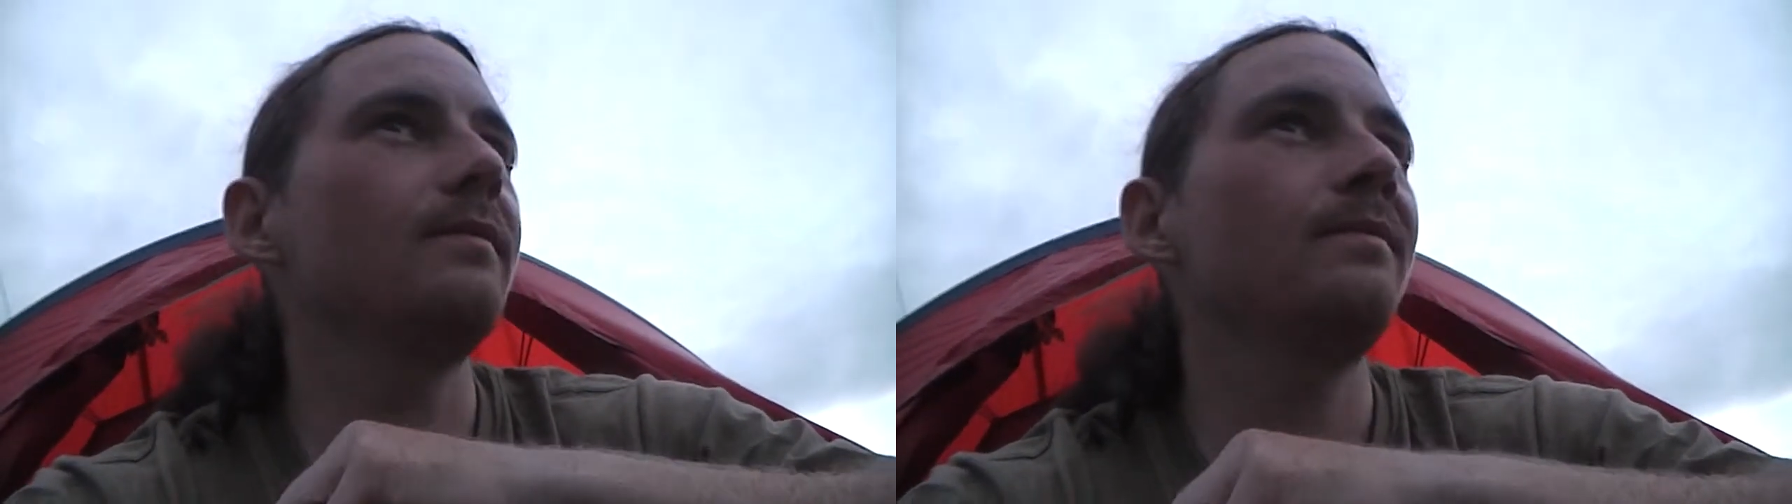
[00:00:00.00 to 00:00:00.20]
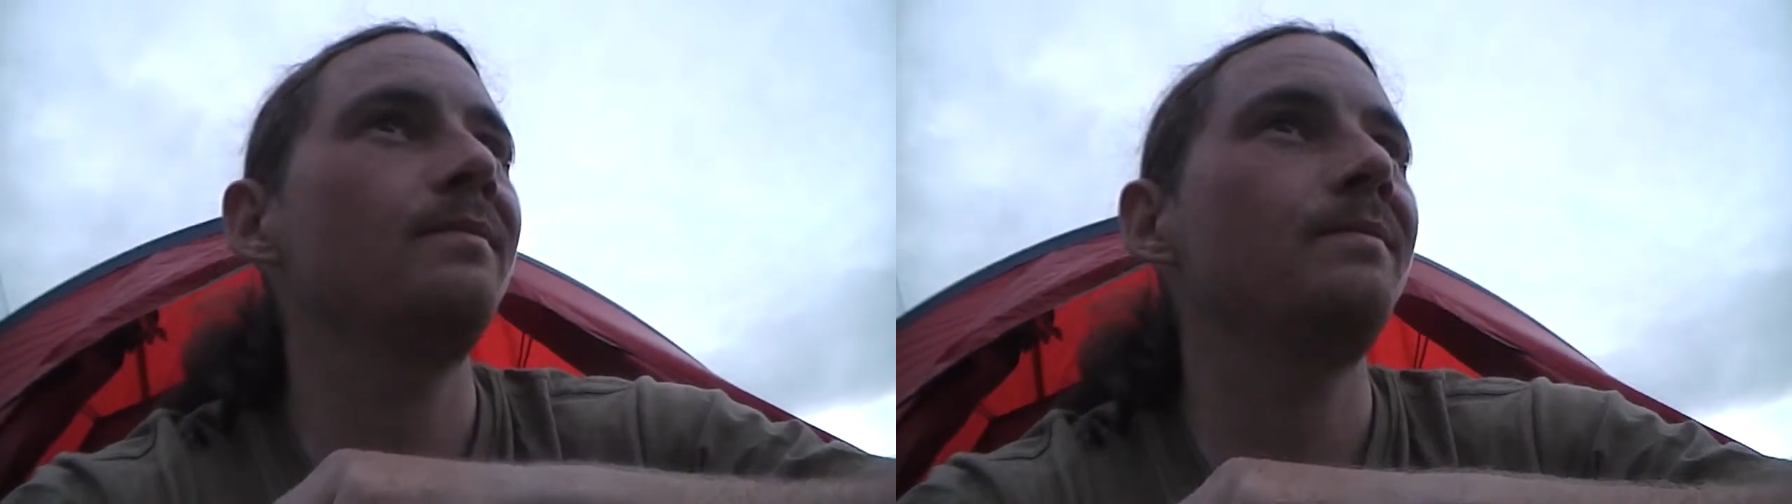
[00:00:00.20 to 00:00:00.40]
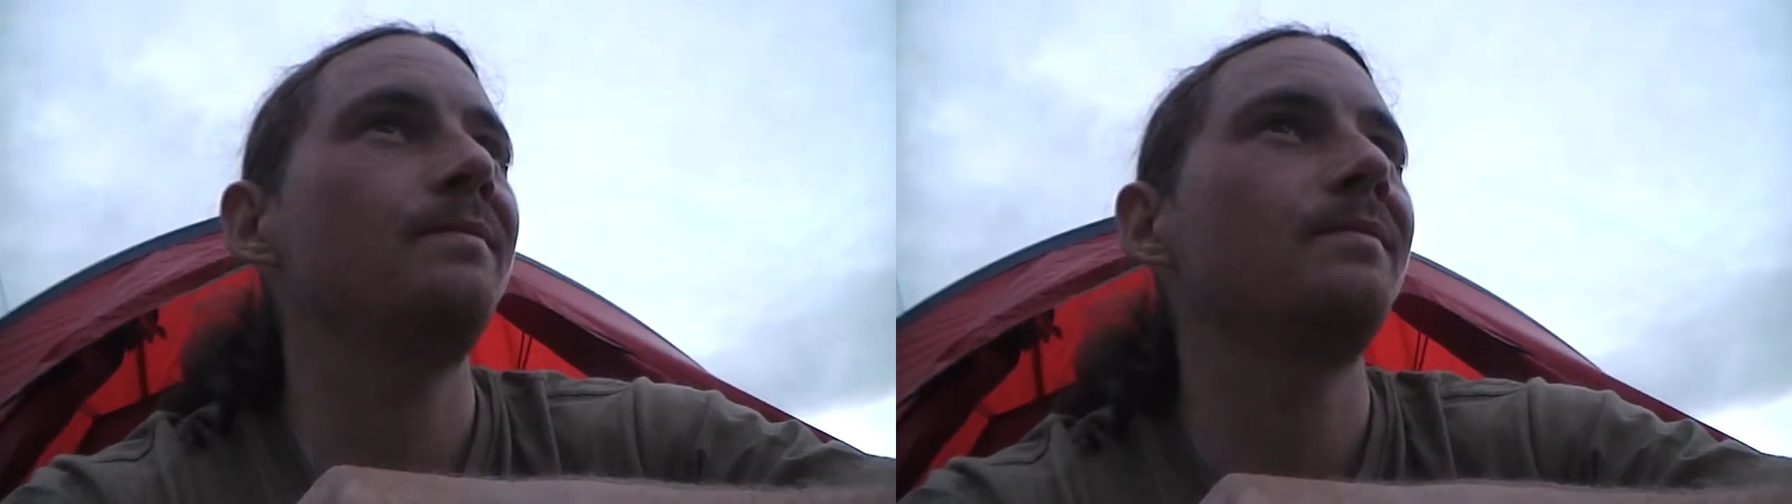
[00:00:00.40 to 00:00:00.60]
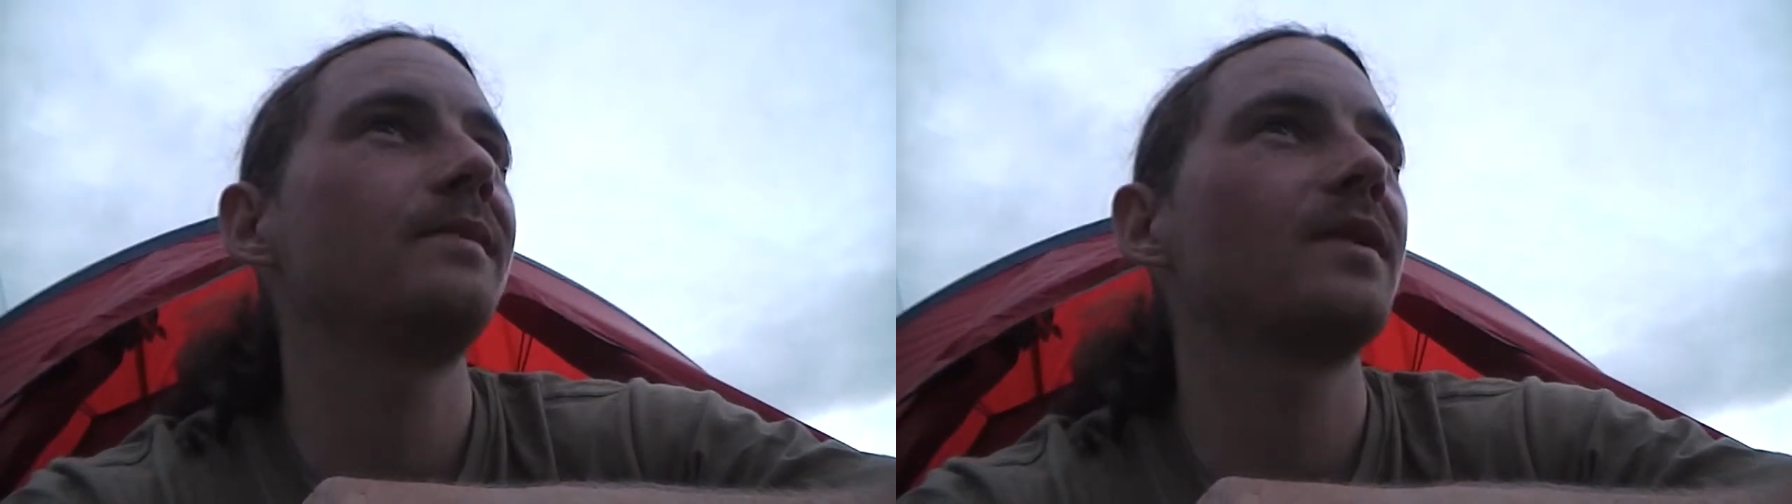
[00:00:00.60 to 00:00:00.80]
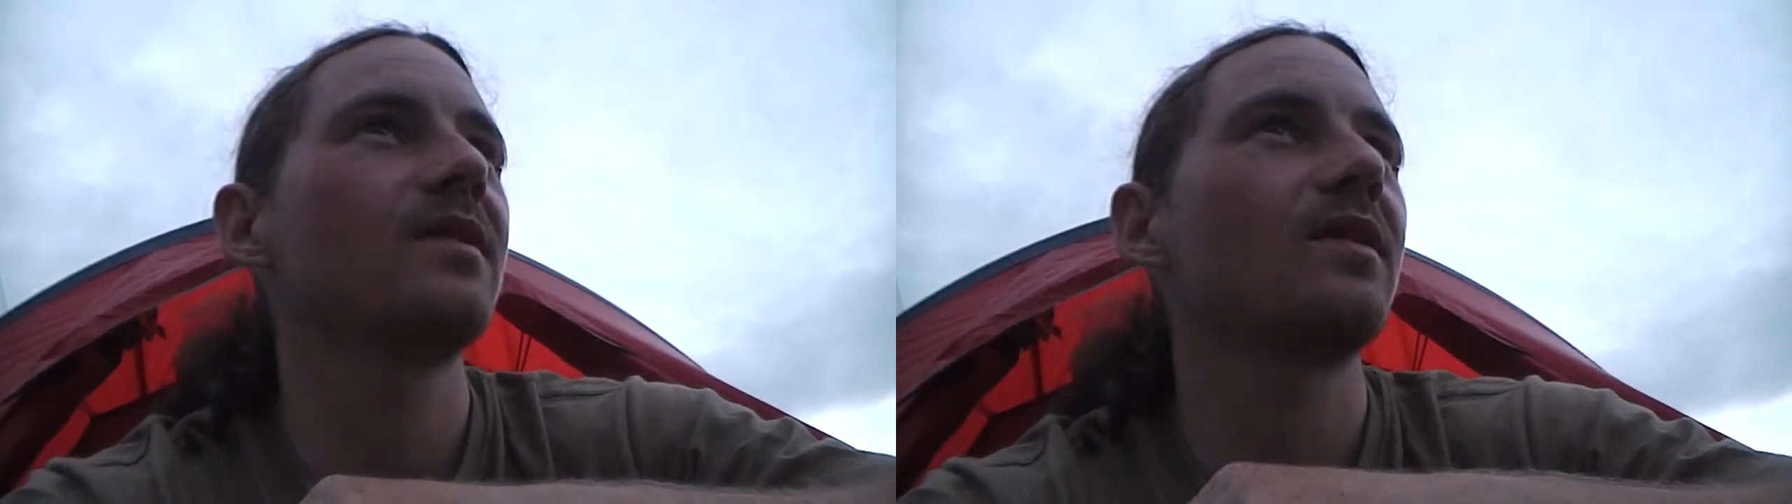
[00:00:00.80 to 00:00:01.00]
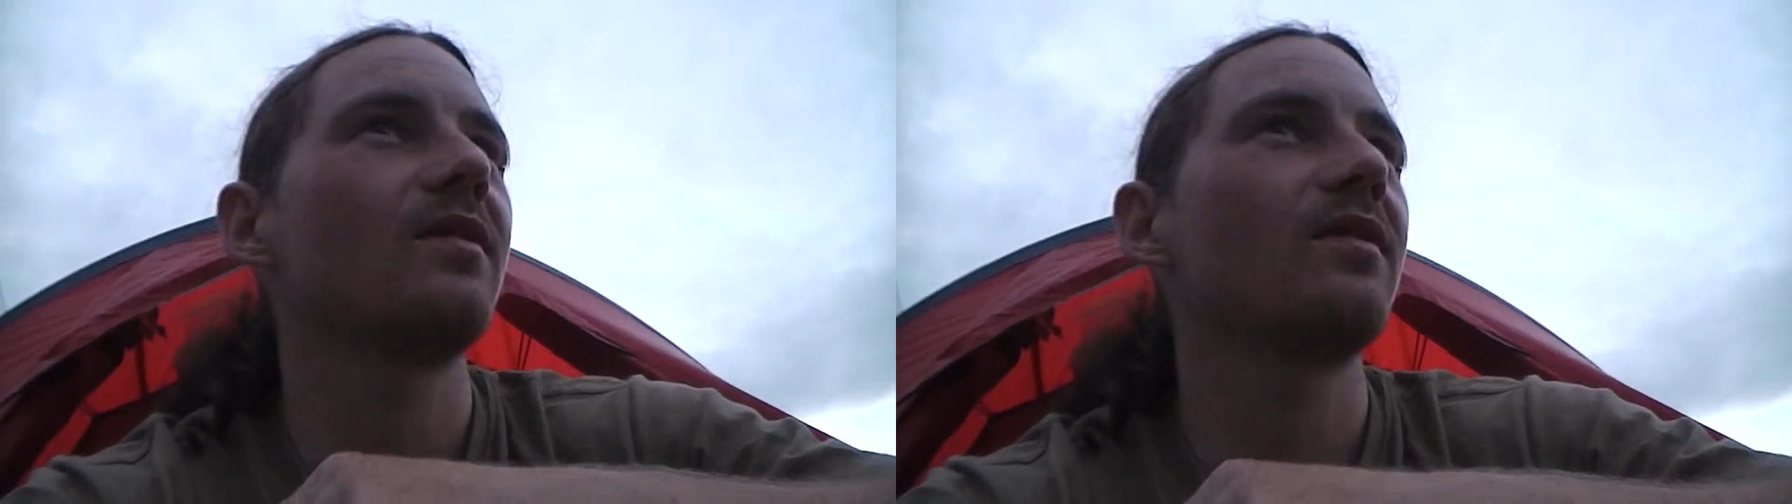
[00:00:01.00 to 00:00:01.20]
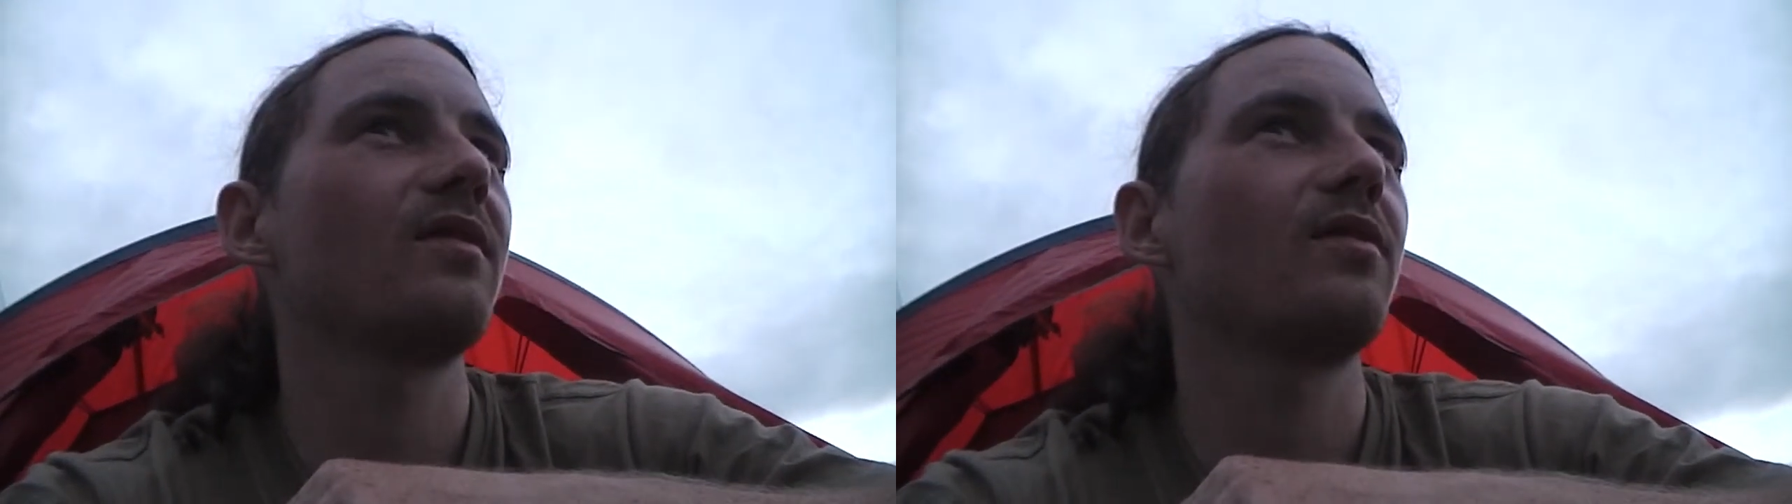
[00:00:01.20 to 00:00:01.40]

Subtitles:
There's loads of